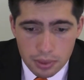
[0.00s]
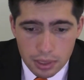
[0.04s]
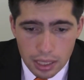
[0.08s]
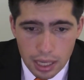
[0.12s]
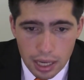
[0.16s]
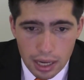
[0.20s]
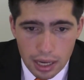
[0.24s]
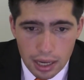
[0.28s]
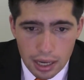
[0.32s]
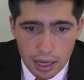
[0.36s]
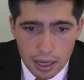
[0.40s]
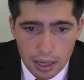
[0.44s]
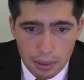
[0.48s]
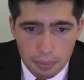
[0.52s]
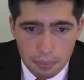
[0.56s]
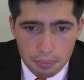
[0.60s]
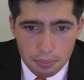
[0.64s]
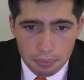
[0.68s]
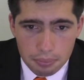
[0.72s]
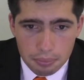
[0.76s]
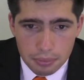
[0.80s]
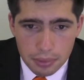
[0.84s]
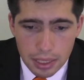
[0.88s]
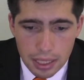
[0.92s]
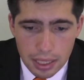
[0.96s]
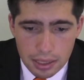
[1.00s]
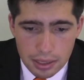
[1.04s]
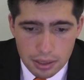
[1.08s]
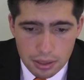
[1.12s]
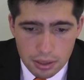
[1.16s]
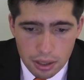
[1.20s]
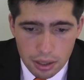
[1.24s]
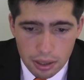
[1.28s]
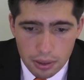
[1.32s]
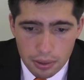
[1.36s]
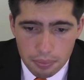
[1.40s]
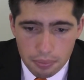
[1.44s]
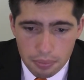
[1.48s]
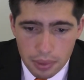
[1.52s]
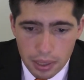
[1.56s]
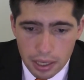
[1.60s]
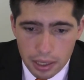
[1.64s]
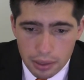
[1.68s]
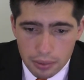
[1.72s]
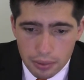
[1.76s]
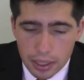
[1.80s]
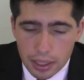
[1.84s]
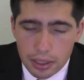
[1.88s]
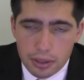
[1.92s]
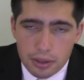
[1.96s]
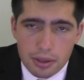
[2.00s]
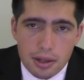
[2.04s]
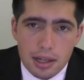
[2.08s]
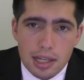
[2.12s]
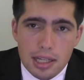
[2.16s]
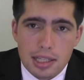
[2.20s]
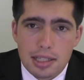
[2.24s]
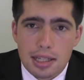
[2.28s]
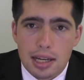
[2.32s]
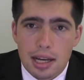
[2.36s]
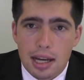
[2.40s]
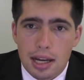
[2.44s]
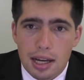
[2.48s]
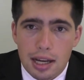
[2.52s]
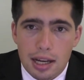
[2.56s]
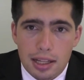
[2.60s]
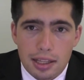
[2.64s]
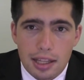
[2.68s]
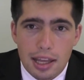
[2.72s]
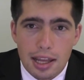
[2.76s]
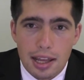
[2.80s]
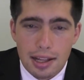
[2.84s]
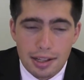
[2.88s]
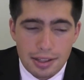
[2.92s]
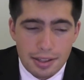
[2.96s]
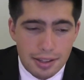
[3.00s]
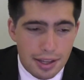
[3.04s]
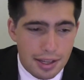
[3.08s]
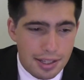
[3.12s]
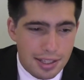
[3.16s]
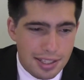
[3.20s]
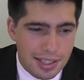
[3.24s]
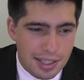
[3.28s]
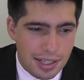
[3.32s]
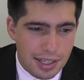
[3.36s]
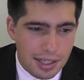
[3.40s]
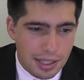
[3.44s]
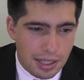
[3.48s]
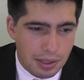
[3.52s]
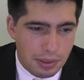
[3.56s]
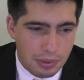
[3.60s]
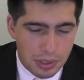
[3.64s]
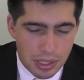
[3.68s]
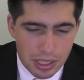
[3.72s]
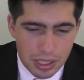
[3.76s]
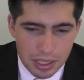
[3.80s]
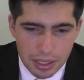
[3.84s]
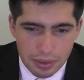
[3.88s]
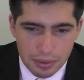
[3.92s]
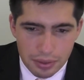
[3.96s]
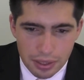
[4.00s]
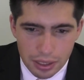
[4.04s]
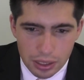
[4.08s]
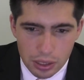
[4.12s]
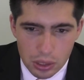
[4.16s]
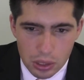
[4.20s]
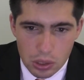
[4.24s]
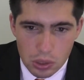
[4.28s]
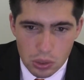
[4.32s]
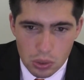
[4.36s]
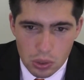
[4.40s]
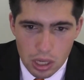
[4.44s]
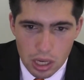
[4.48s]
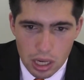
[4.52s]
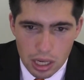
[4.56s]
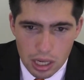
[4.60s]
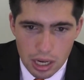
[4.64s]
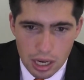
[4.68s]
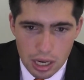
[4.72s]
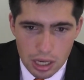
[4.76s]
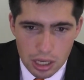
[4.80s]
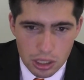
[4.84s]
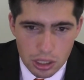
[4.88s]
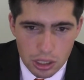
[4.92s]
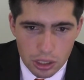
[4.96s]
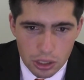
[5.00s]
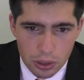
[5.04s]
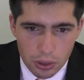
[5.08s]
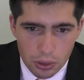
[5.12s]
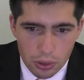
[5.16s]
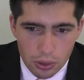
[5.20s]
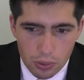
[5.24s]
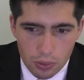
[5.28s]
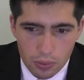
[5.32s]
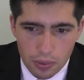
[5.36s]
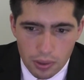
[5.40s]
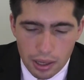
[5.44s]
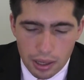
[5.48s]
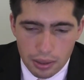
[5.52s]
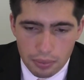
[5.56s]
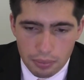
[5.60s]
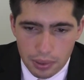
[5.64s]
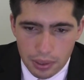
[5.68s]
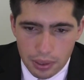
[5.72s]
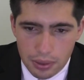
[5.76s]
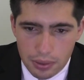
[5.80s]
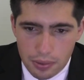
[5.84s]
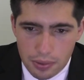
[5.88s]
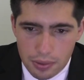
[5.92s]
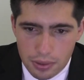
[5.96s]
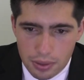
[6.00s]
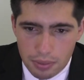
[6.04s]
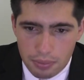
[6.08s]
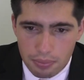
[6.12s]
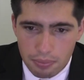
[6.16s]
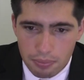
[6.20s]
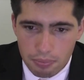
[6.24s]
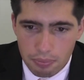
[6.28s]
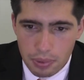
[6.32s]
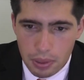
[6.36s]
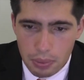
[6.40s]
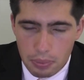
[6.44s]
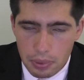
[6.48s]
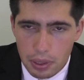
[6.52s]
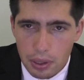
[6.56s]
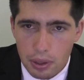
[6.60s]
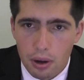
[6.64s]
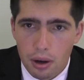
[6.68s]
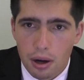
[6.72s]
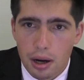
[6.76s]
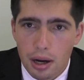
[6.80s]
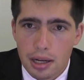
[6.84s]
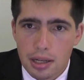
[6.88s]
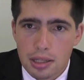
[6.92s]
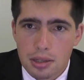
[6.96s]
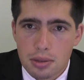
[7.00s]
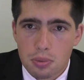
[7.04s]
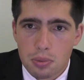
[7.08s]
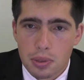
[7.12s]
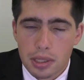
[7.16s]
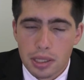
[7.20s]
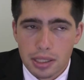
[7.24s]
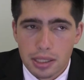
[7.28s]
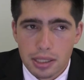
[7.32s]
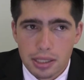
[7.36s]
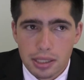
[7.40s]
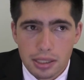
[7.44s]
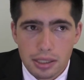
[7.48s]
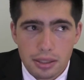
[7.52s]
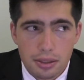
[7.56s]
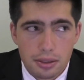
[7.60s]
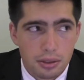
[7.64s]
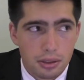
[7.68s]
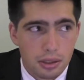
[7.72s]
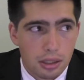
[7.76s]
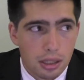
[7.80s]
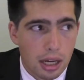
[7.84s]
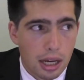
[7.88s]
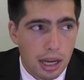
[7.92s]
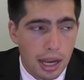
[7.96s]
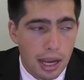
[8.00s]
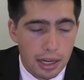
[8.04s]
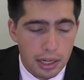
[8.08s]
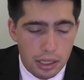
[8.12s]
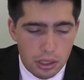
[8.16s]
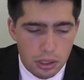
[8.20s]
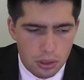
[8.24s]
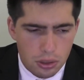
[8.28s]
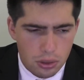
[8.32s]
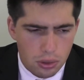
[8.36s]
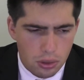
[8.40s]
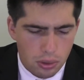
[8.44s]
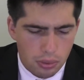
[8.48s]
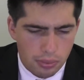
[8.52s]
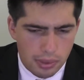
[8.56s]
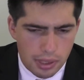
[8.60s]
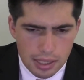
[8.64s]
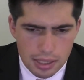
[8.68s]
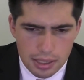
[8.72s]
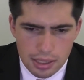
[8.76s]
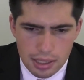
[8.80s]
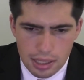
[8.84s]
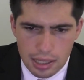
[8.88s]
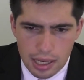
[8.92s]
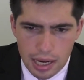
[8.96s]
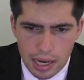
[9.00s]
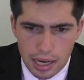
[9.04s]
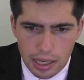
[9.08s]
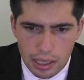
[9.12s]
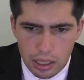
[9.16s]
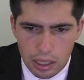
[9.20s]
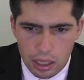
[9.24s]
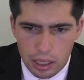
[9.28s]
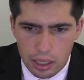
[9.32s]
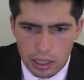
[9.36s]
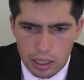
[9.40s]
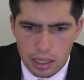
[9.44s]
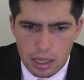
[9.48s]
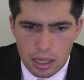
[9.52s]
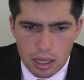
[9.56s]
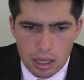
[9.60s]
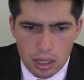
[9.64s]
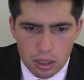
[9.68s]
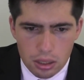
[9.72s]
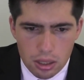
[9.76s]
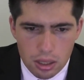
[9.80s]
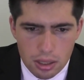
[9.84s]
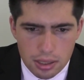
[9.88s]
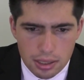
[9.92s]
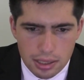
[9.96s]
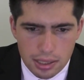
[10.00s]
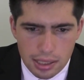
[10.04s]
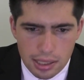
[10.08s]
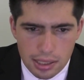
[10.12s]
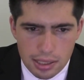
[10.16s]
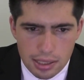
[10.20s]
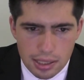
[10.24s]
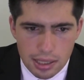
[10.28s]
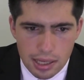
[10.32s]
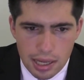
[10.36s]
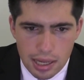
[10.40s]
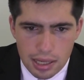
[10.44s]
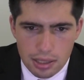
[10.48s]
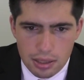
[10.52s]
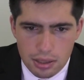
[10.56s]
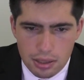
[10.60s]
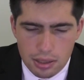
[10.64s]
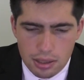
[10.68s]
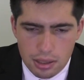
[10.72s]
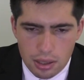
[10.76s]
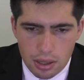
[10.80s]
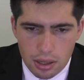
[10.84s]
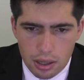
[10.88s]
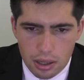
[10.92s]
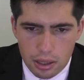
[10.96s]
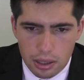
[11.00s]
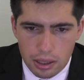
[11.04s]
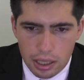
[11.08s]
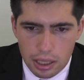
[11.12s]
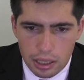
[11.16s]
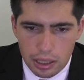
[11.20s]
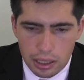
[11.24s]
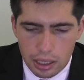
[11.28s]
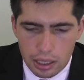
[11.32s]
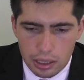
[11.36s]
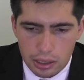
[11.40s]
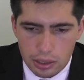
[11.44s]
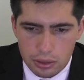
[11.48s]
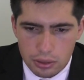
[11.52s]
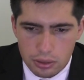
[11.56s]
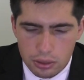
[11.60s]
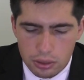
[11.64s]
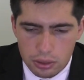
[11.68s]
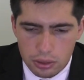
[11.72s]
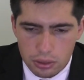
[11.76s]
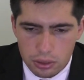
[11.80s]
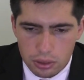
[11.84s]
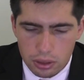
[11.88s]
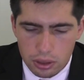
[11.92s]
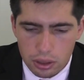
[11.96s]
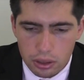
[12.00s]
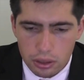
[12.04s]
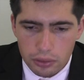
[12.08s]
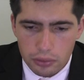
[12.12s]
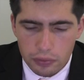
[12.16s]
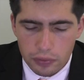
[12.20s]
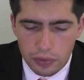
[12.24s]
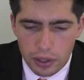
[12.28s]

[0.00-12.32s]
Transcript: So anyway, guys, that's it. I'm just giving a little short one because I'm a bit behind. We had a storm yesterday and I lost the internet, so I couldn't do a lot